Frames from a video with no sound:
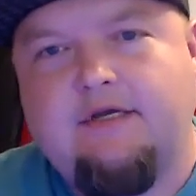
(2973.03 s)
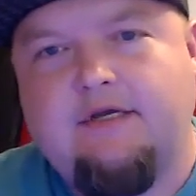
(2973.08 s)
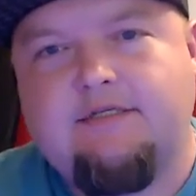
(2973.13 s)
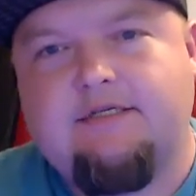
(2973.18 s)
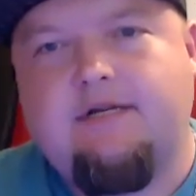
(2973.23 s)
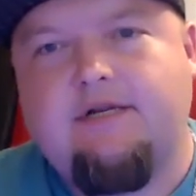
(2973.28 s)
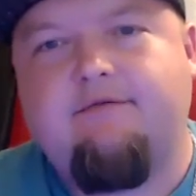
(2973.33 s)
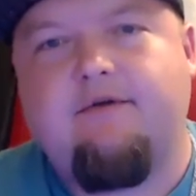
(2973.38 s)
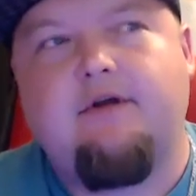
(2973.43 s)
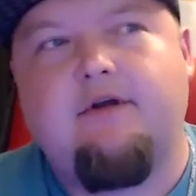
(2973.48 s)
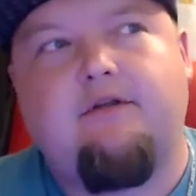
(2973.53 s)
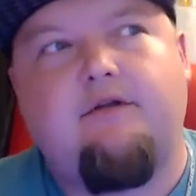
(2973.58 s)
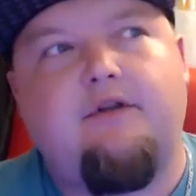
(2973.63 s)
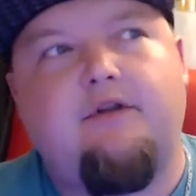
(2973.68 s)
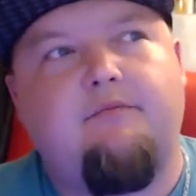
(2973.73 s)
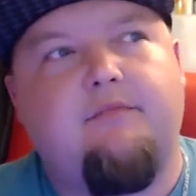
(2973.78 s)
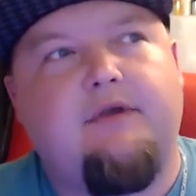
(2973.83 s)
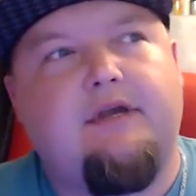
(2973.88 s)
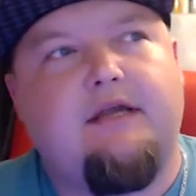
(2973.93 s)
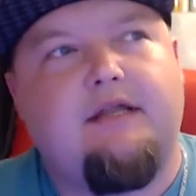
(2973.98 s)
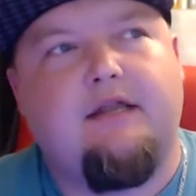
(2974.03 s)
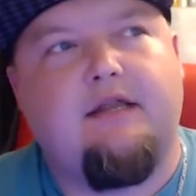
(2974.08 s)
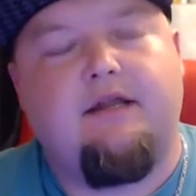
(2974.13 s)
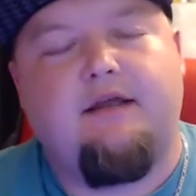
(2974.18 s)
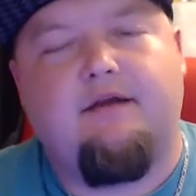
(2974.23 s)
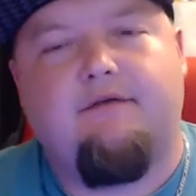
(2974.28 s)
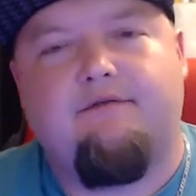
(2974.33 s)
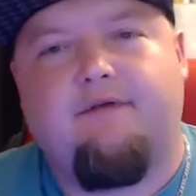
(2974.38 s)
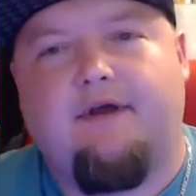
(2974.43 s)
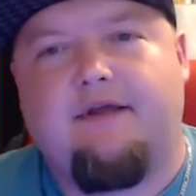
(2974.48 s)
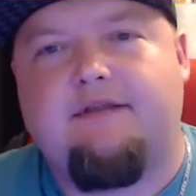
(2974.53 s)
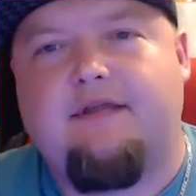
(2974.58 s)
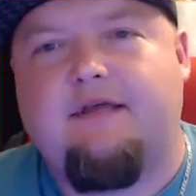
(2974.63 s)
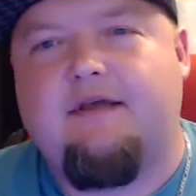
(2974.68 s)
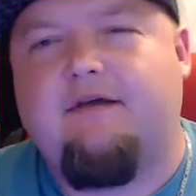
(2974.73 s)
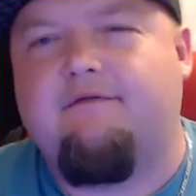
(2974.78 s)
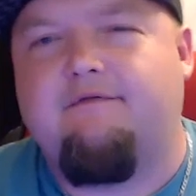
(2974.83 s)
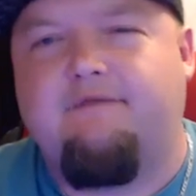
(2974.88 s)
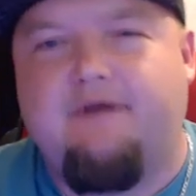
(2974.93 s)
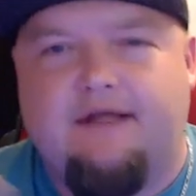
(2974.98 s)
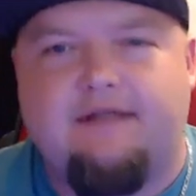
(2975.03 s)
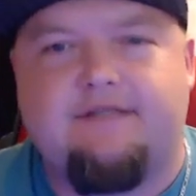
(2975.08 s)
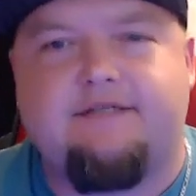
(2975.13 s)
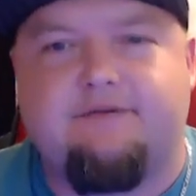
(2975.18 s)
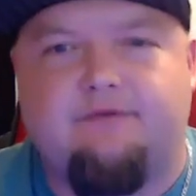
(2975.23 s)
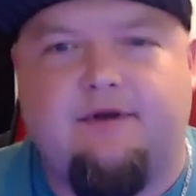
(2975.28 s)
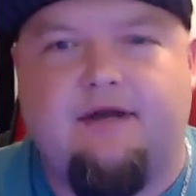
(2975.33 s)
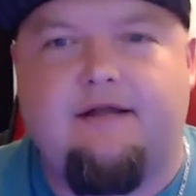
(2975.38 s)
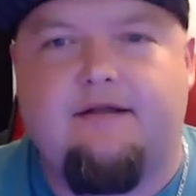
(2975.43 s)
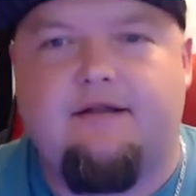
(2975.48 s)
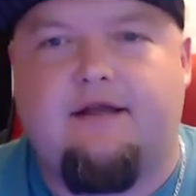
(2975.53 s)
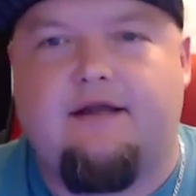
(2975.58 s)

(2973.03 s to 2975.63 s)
She never included me in any of like the events, right?